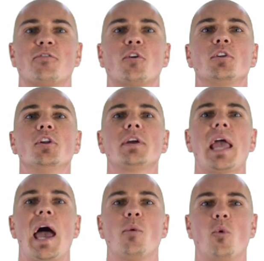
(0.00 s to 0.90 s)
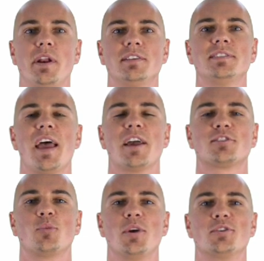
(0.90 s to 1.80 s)
For a look at what is
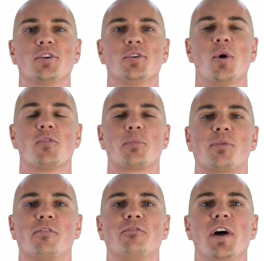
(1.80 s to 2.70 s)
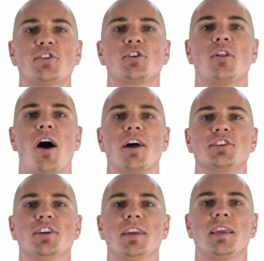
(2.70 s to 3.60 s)
next, we turn you over to professional hot
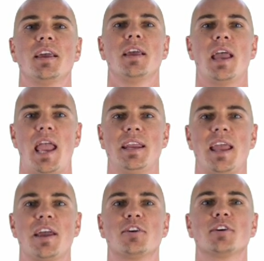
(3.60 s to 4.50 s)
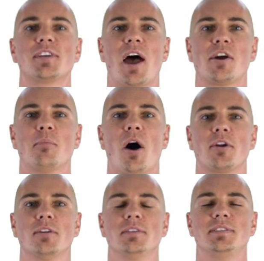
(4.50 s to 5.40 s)
chick and Hankook tire
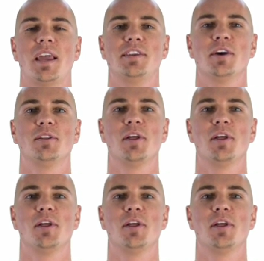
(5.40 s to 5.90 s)
model Danielle